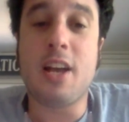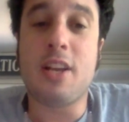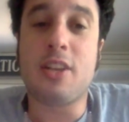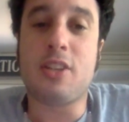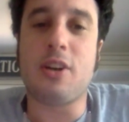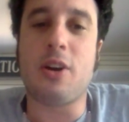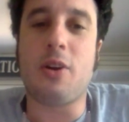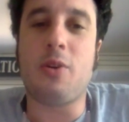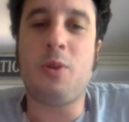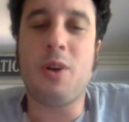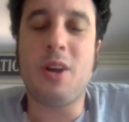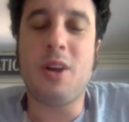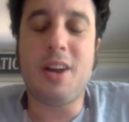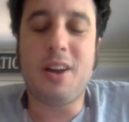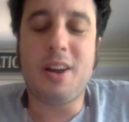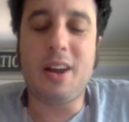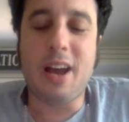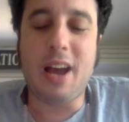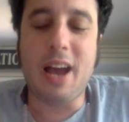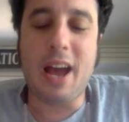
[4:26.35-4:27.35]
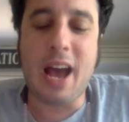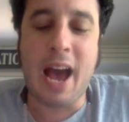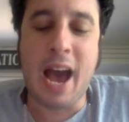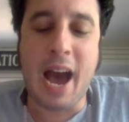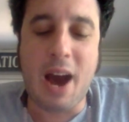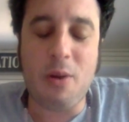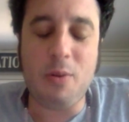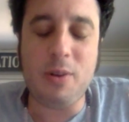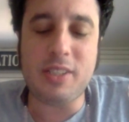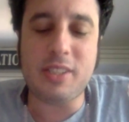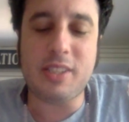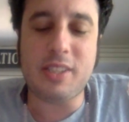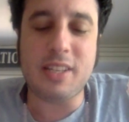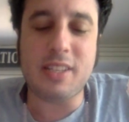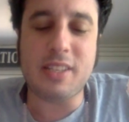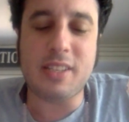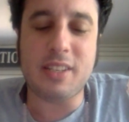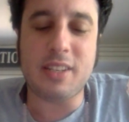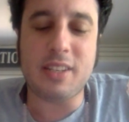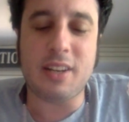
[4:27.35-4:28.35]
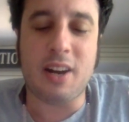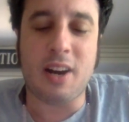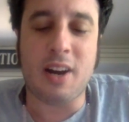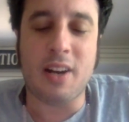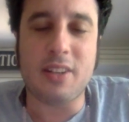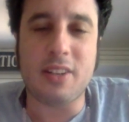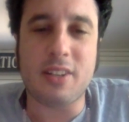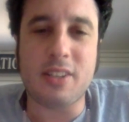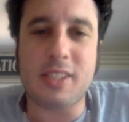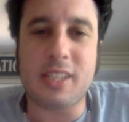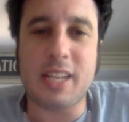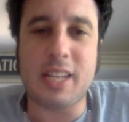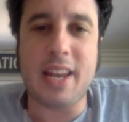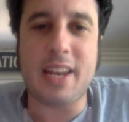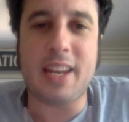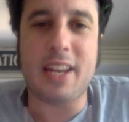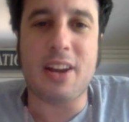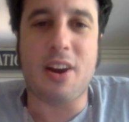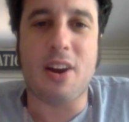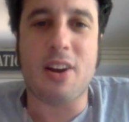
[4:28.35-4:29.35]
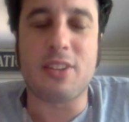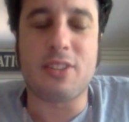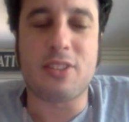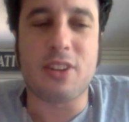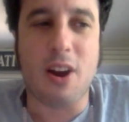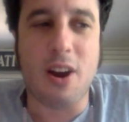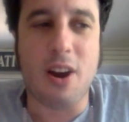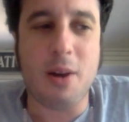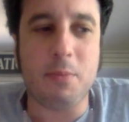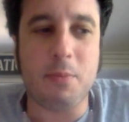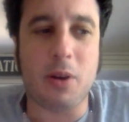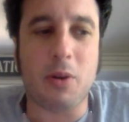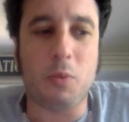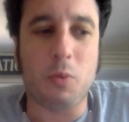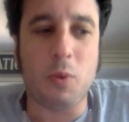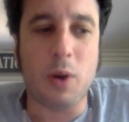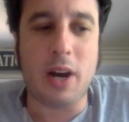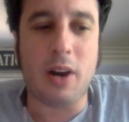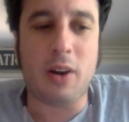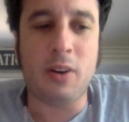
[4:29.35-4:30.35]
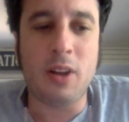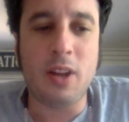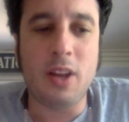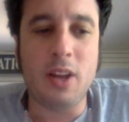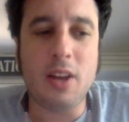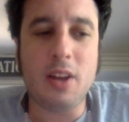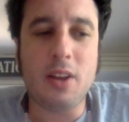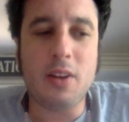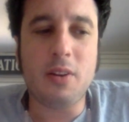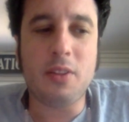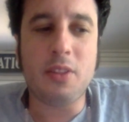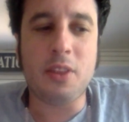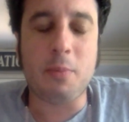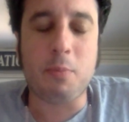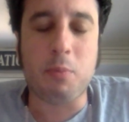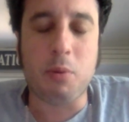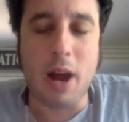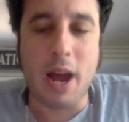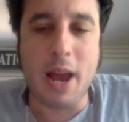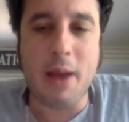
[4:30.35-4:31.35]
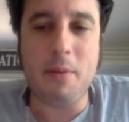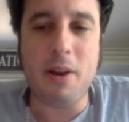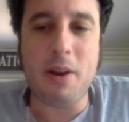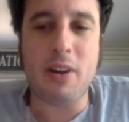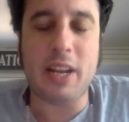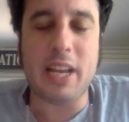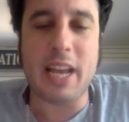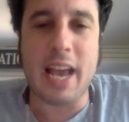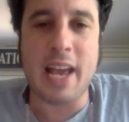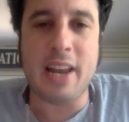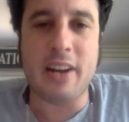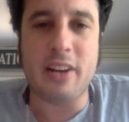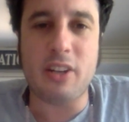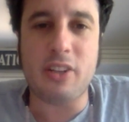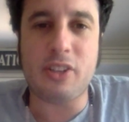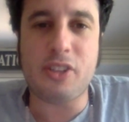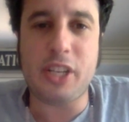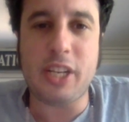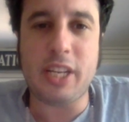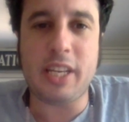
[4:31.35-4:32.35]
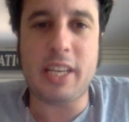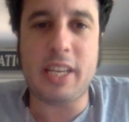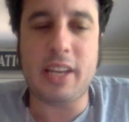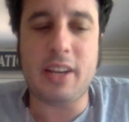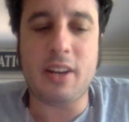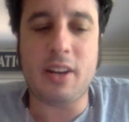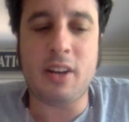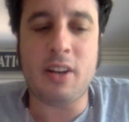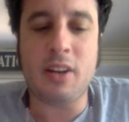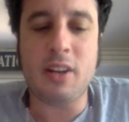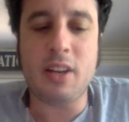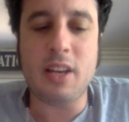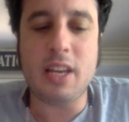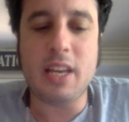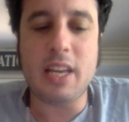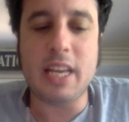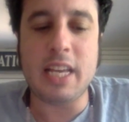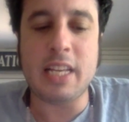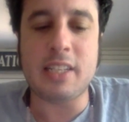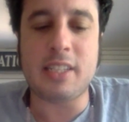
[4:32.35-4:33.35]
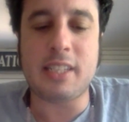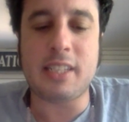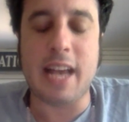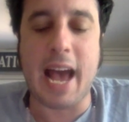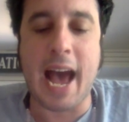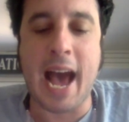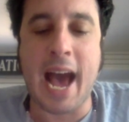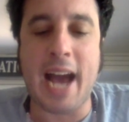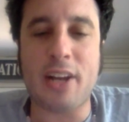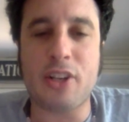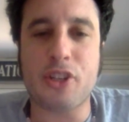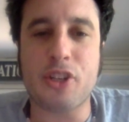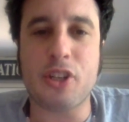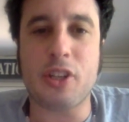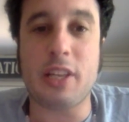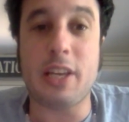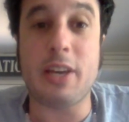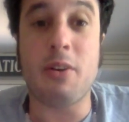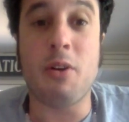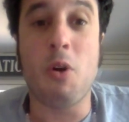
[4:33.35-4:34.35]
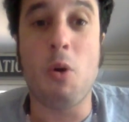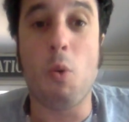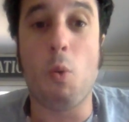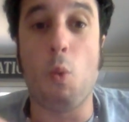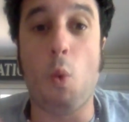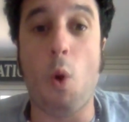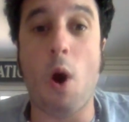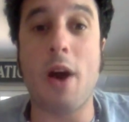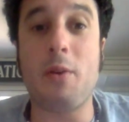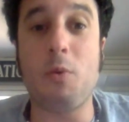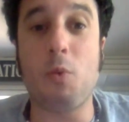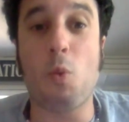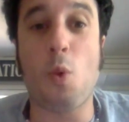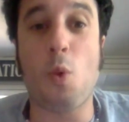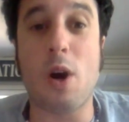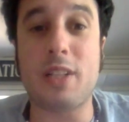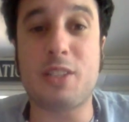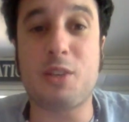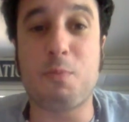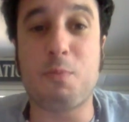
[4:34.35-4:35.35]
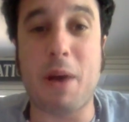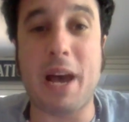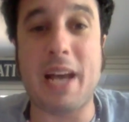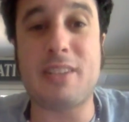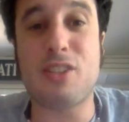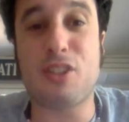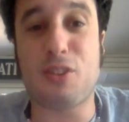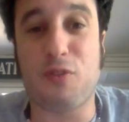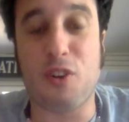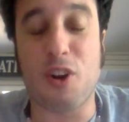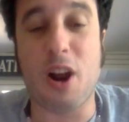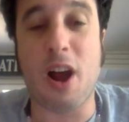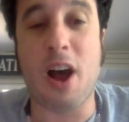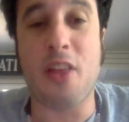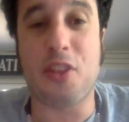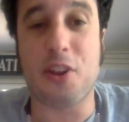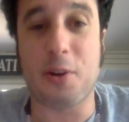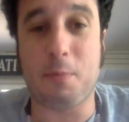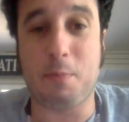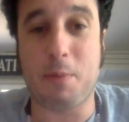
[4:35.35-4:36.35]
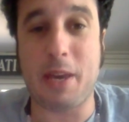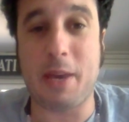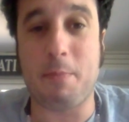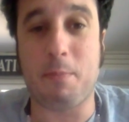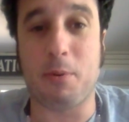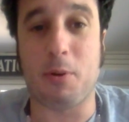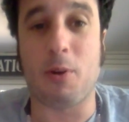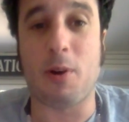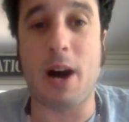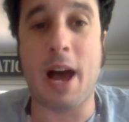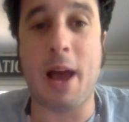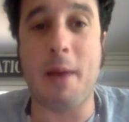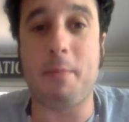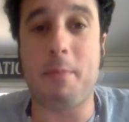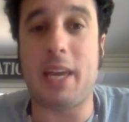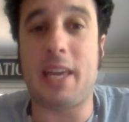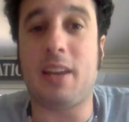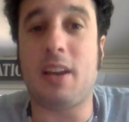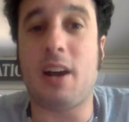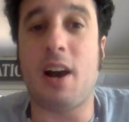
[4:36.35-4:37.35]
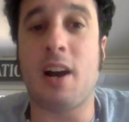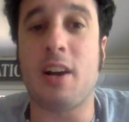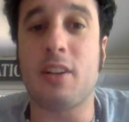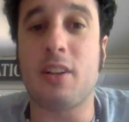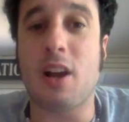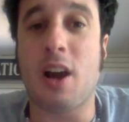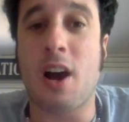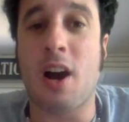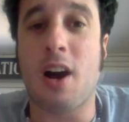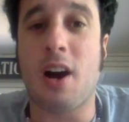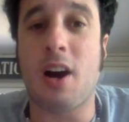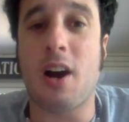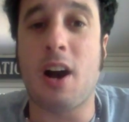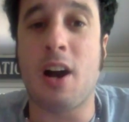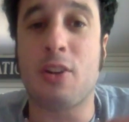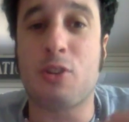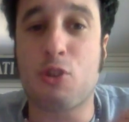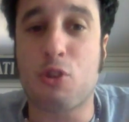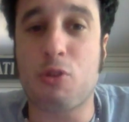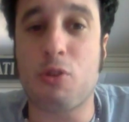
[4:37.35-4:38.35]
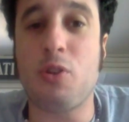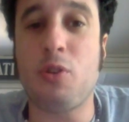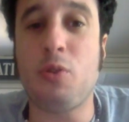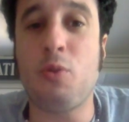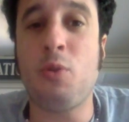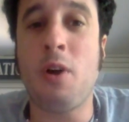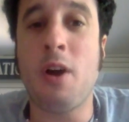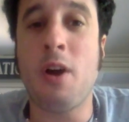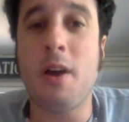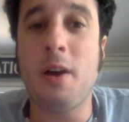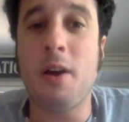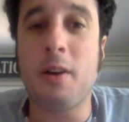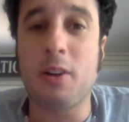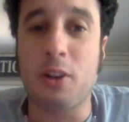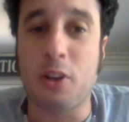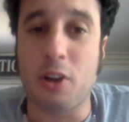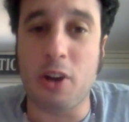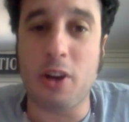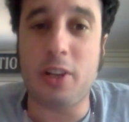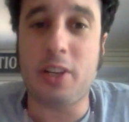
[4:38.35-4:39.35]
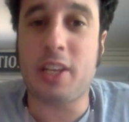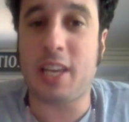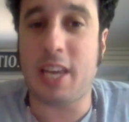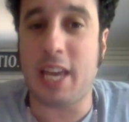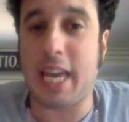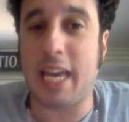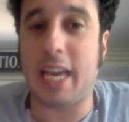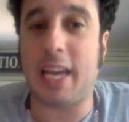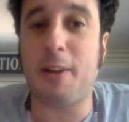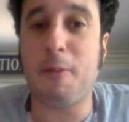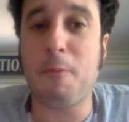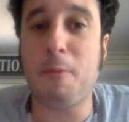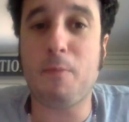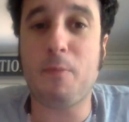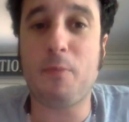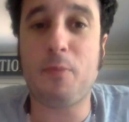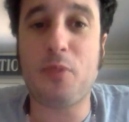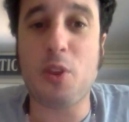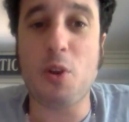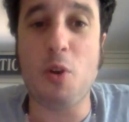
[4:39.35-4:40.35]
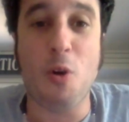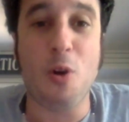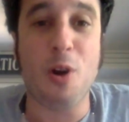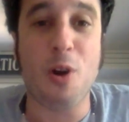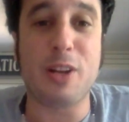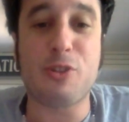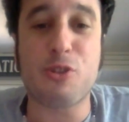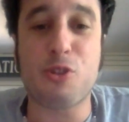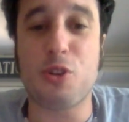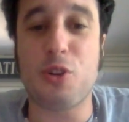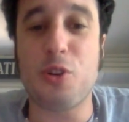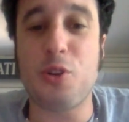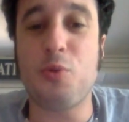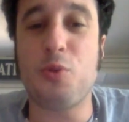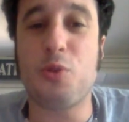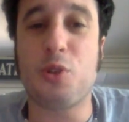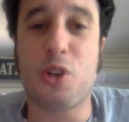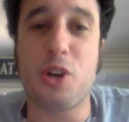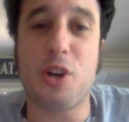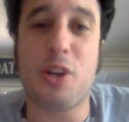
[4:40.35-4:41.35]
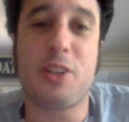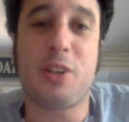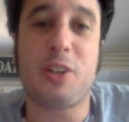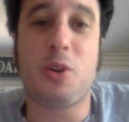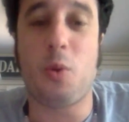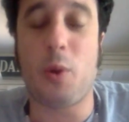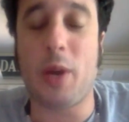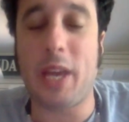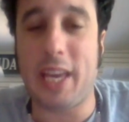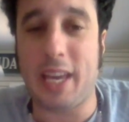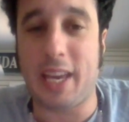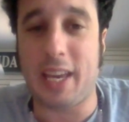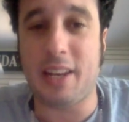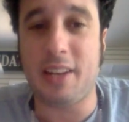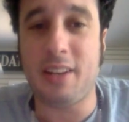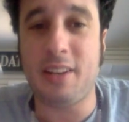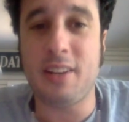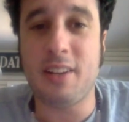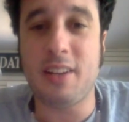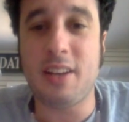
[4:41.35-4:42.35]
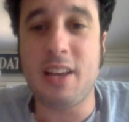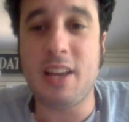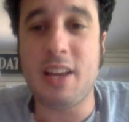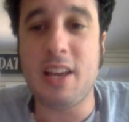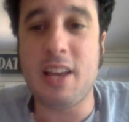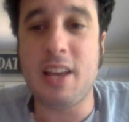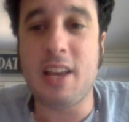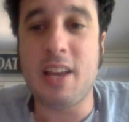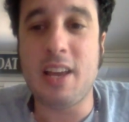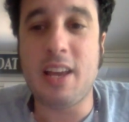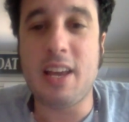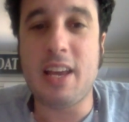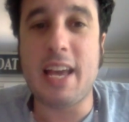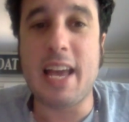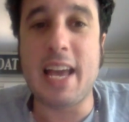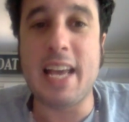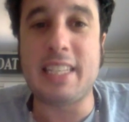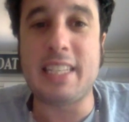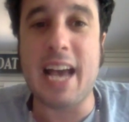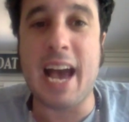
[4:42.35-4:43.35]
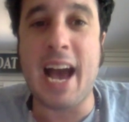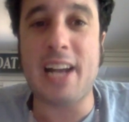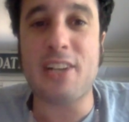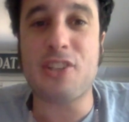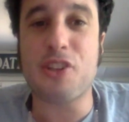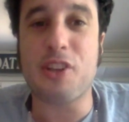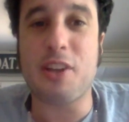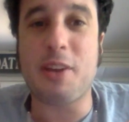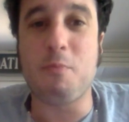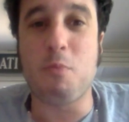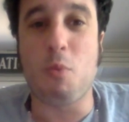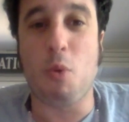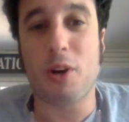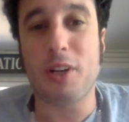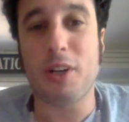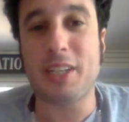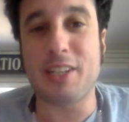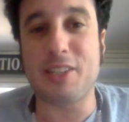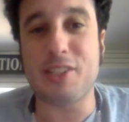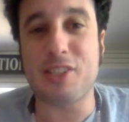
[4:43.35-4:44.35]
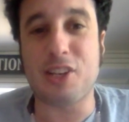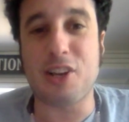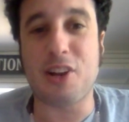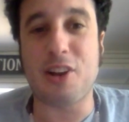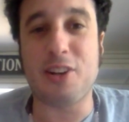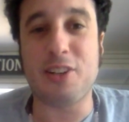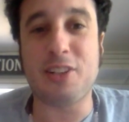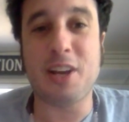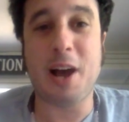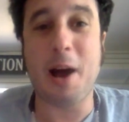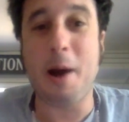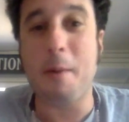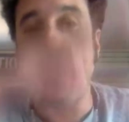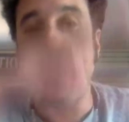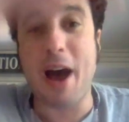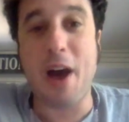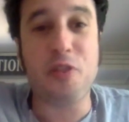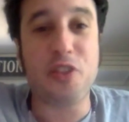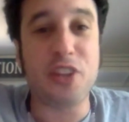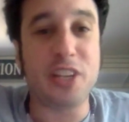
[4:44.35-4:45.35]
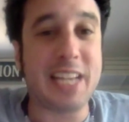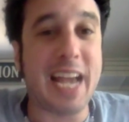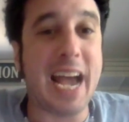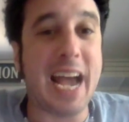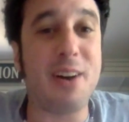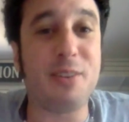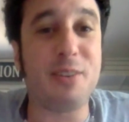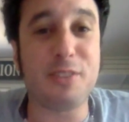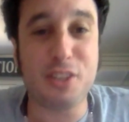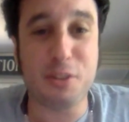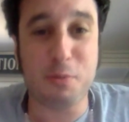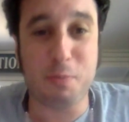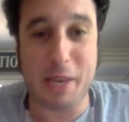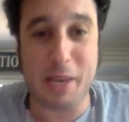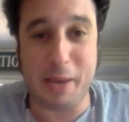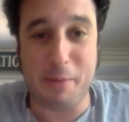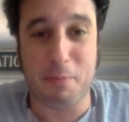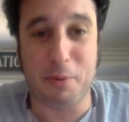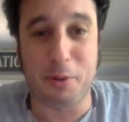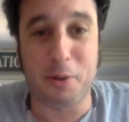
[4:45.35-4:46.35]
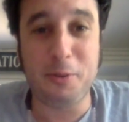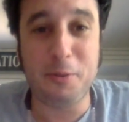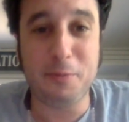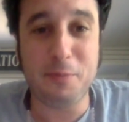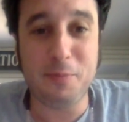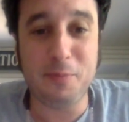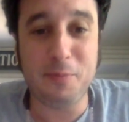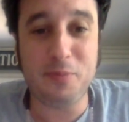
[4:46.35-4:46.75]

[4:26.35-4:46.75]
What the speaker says: So how is this understanding our Dharma? Well, the primary energy here is to actually want what's best for other people. I mean, a true good king or a true good queen is actually more concerned about the townspeople,